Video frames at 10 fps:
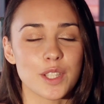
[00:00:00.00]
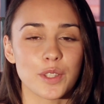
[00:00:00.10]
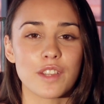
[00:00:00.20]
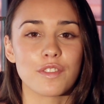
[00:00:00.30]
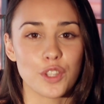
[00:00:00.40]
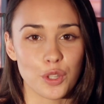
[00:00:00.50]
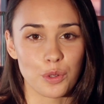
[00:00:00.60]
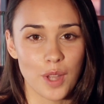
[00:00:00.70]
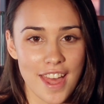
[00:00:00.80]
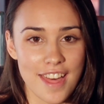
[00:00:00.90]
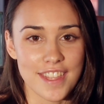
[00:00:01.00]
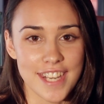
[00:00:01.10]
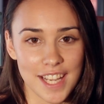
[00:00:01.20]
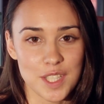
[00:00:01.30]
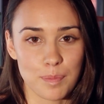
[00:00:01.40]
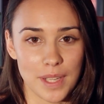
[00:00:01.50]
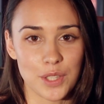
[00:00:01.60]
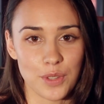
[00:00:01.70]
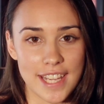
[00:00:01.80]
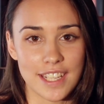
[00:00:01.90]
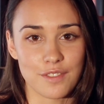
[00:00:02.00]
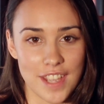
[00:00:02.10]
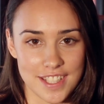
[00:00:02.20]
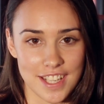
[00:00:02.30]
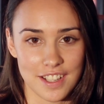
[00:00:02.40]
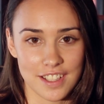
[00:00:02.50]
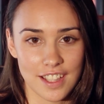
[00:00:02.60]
is looking for you, the next big green inventor.